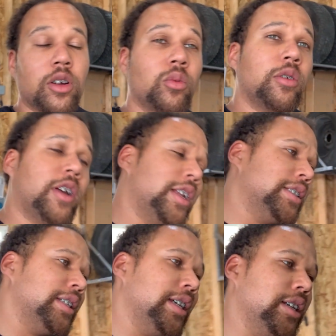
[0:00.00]
We ran
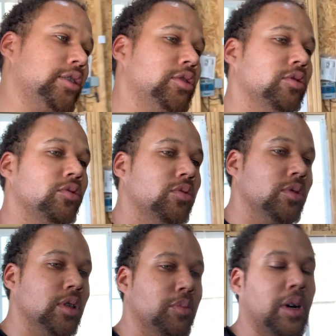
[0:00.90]
into an issue.
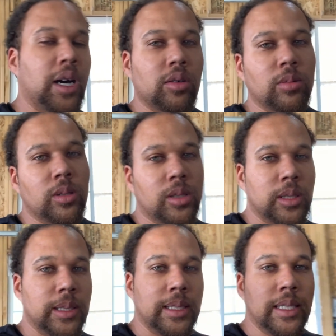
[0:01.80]
The bottle
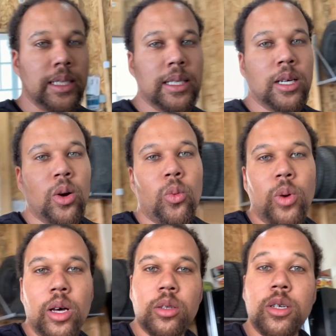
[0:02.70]
on the
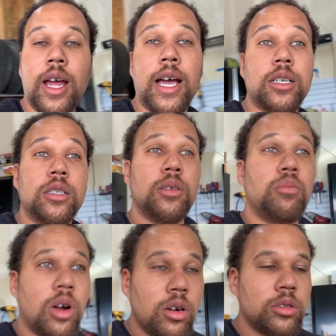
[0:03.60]
welder actually
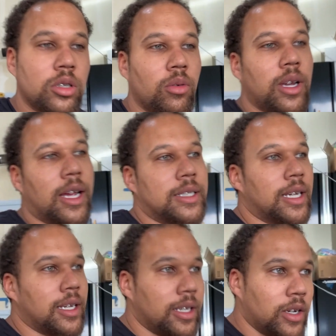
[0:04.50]
broke, so we gotta
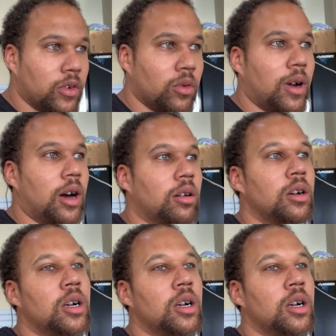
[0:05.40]
take a different route.